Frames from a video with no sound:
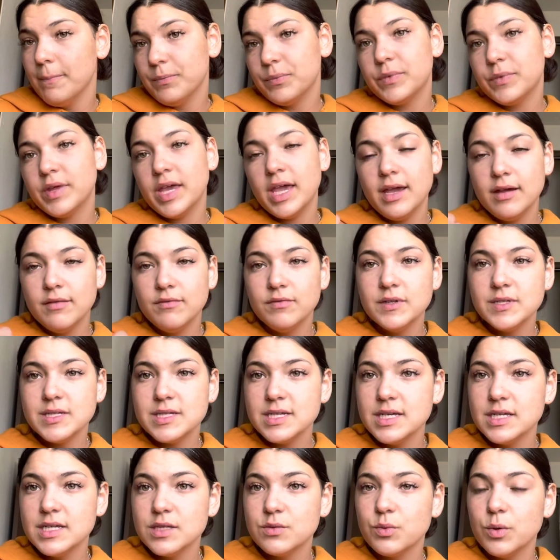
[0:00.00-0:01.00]

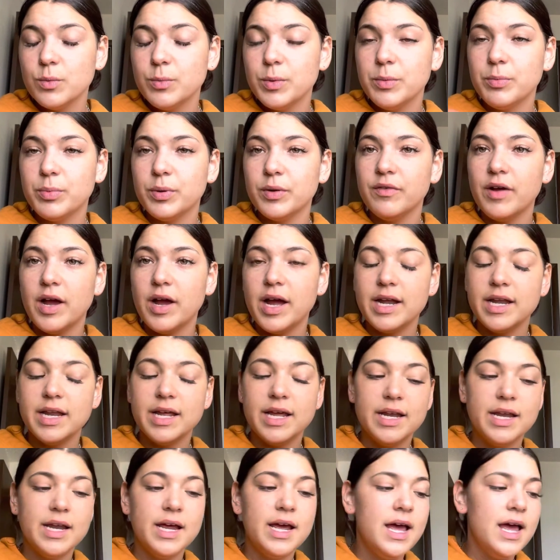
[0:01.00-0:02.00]
Canvases will be
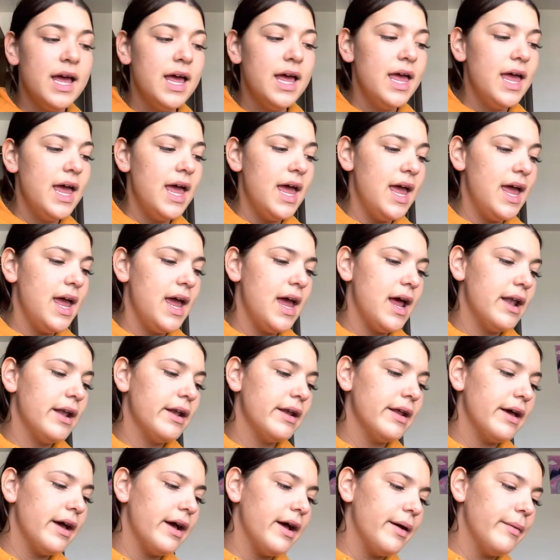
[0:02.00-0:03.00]
provided,
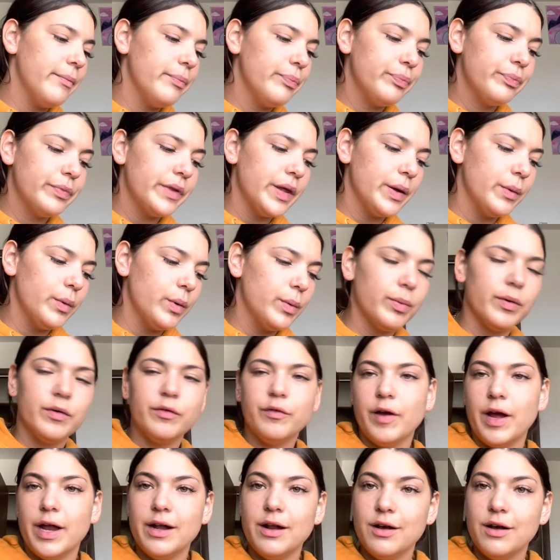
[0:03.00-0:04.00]
and they will
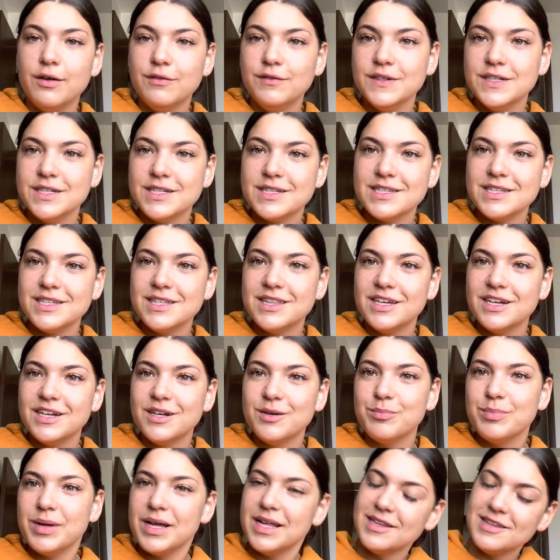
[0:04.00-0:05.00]
provide obviously their
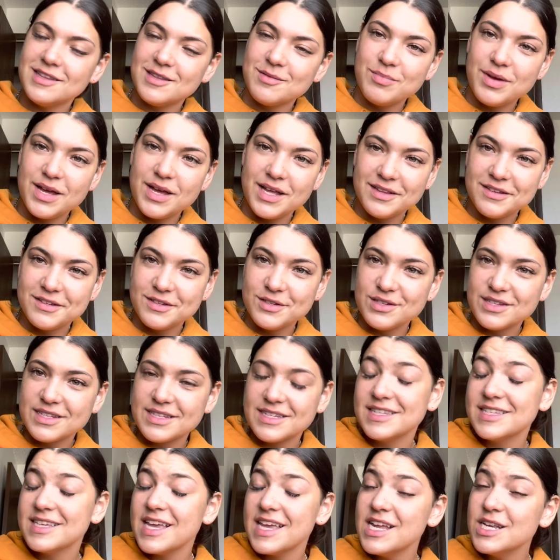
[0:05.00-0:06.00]
pens and pencils
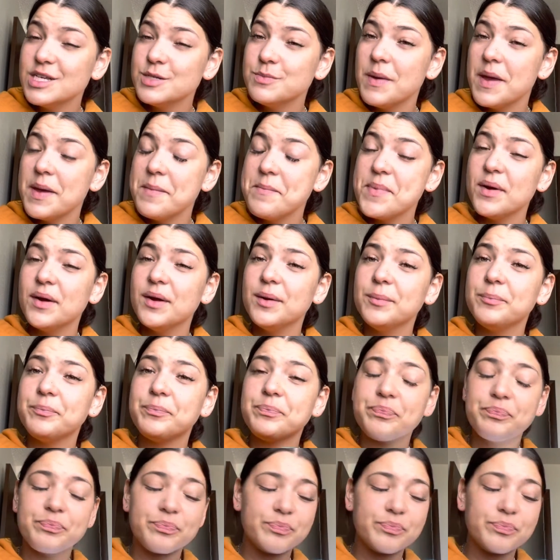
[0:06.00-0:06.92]
and sketch paper.